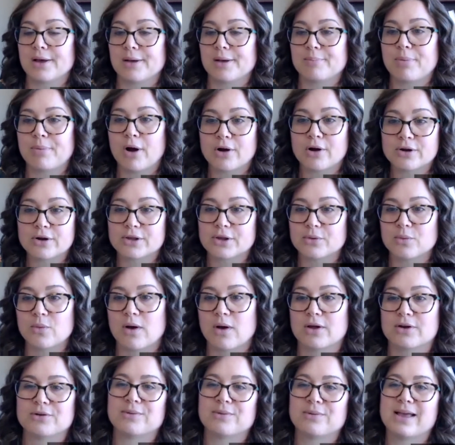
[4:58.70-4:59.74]
park your
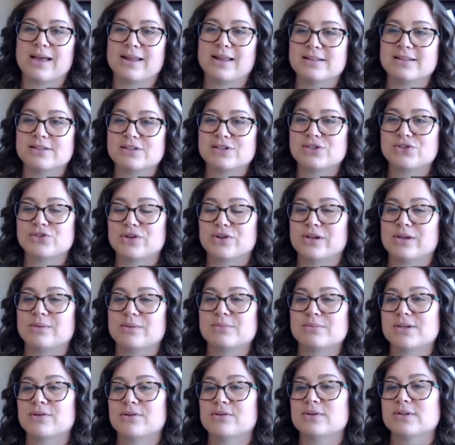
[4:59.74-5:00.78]
water right in stream,
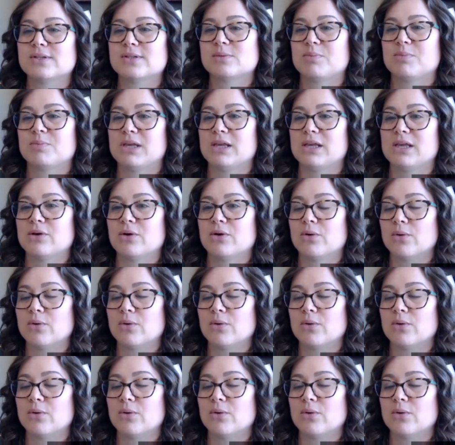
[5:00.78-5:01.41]
so to speak,